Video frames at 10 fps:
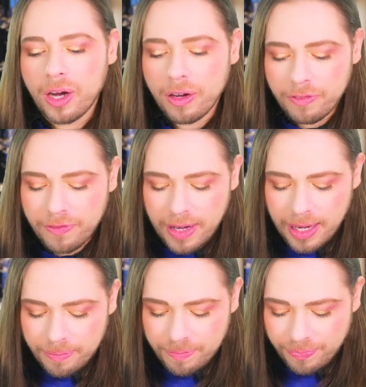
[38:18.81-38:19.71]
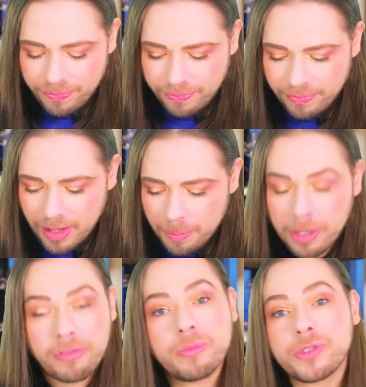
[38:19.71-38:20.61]
of um,
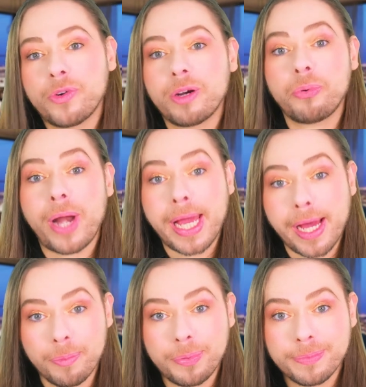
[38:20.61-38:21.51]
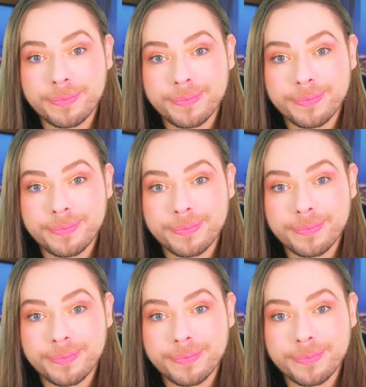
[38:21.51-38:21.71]
perfumes for a breakup.